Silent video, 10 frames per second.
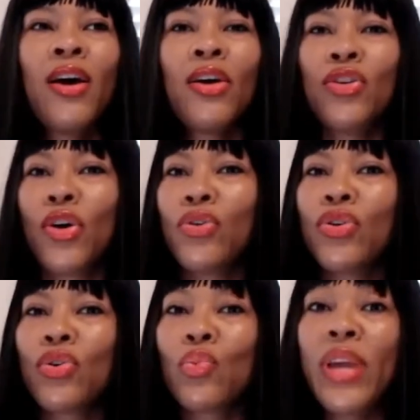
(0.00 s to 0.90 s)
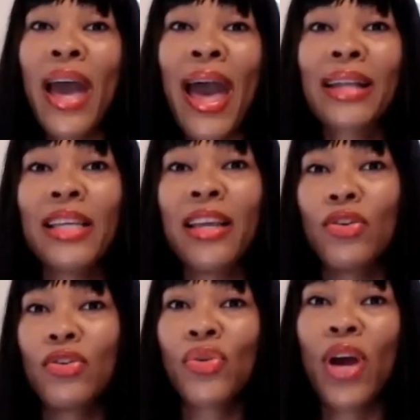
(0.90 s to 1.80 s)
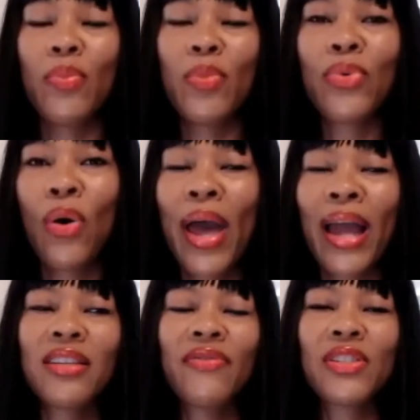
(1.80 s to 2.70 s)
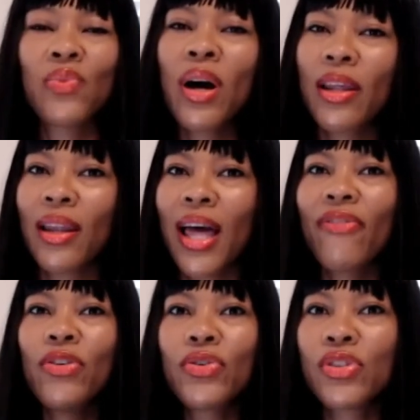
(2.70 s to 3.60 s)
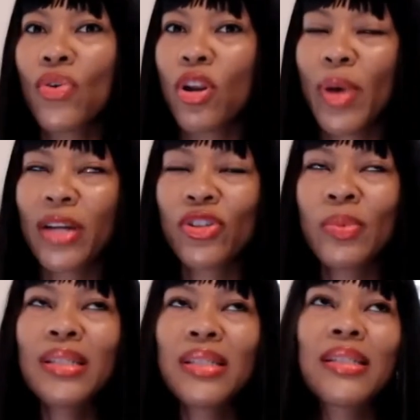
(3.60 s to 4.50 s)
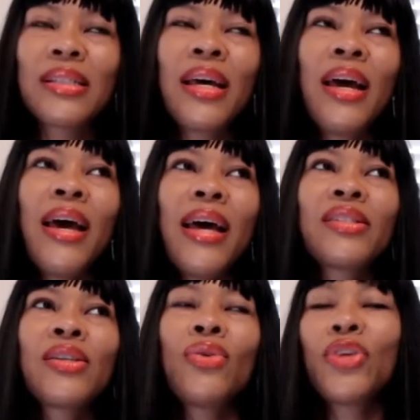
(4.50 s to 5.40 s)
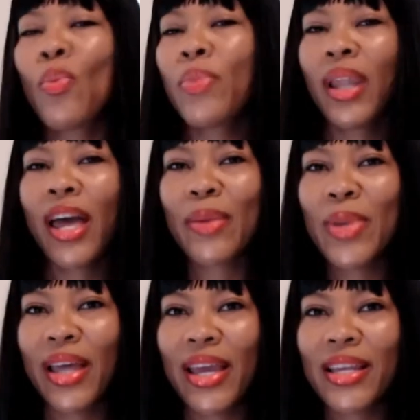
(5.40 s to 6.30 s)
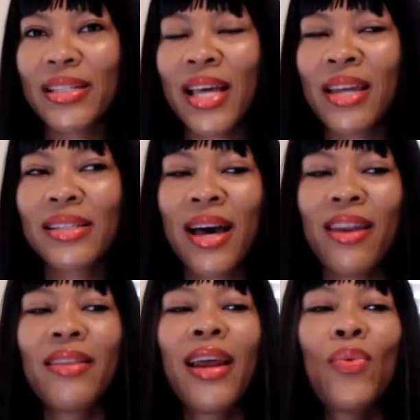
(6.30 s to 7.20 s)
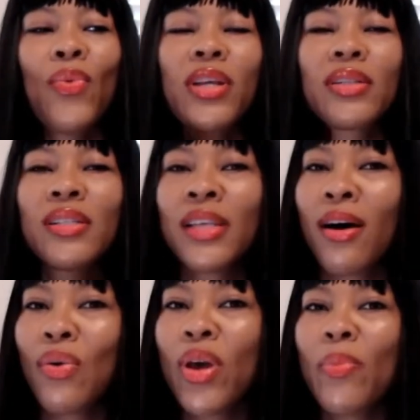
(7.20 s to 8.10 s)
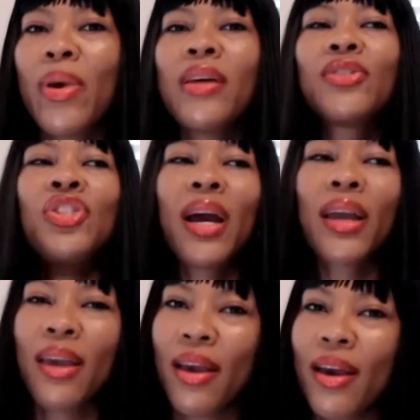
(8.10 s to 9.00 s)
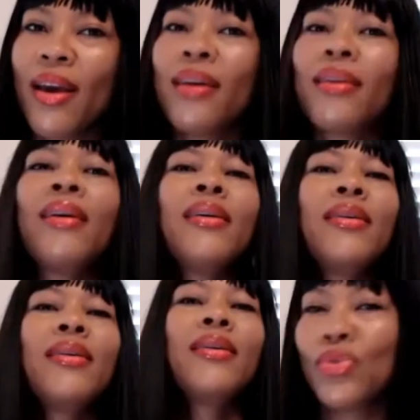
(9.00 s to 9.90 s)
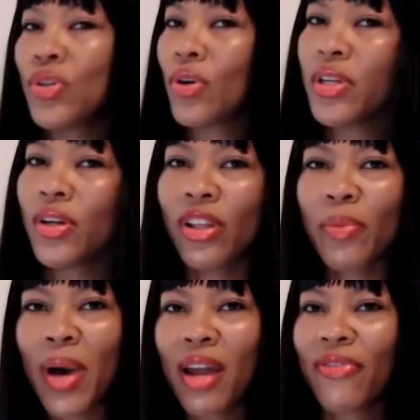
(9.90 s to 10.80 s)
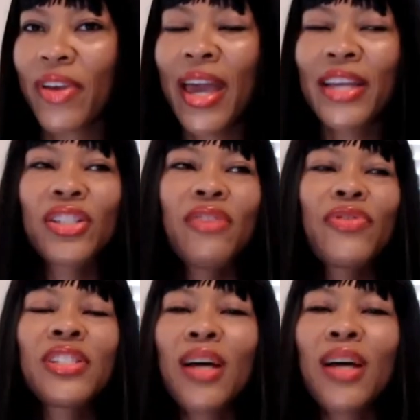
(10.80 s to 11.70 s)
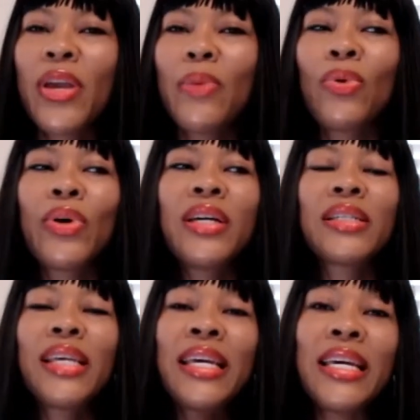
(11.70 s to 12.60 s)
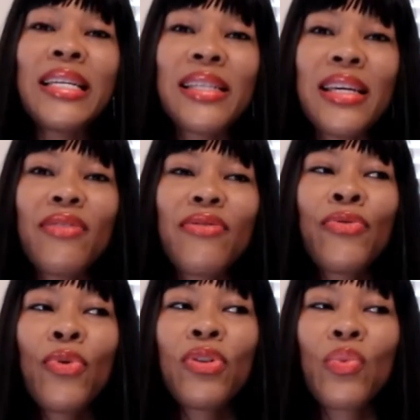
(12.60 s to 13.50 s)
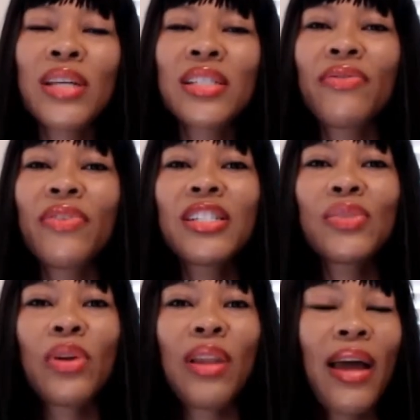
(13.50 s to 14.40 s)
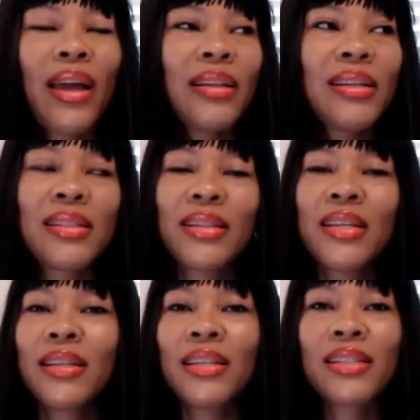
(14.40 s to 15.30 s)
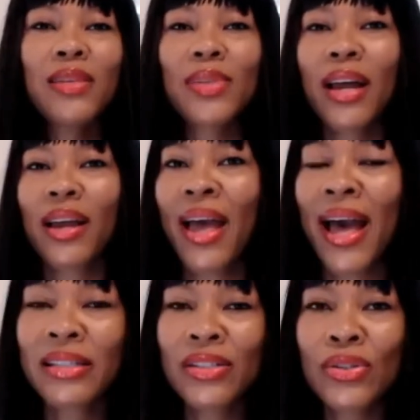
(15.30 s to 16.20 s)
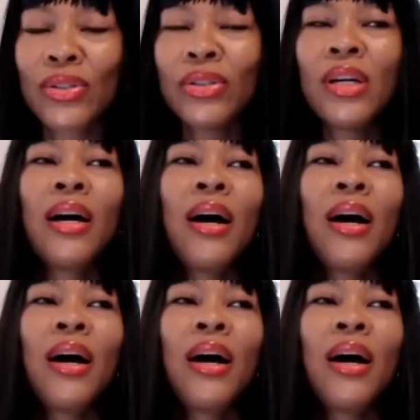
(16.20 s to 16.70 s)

You know, you're reacting and you're trying to be proactive as well in life, and you're just going about your business. And so don't be like me, ladies. I decided that I wanted to tell women check in, do your yearly modification. For some people, it's easy. For the rest of us, we're like, listen, it, it seems like a hassle.